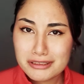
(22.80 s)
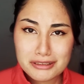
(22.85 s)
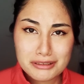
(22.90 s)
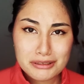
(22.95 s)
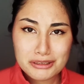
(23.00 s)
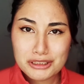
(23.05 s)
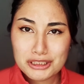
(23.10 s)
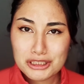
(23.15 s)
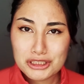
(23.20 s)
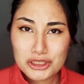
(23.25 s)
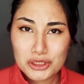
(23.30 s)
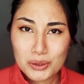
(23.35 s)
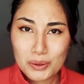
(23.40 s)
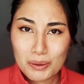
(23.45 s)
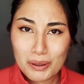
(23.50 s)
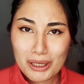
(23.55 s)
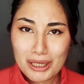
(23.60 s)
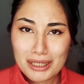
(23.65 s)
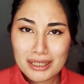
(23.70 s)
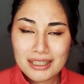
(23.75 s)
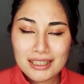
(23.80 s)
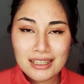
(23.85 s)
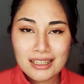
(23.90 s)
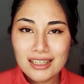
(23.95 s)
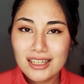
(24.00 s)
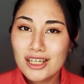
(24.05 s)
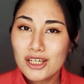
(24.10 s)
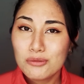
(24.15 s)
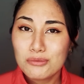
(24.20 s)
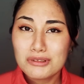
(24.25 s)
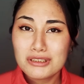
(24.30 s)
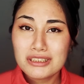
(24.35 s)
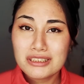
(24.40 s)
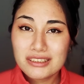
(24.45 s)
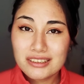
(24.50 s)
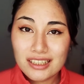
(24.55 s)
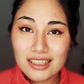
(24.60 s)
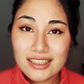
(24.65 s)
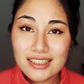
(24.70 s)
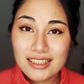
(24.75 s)
just do it. But
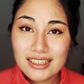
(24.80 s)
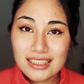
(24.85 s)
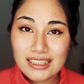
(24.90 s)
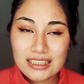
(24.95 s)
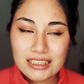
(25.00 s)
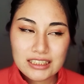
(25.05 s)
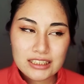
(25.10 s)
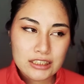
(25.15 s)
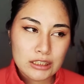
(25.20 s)
starting,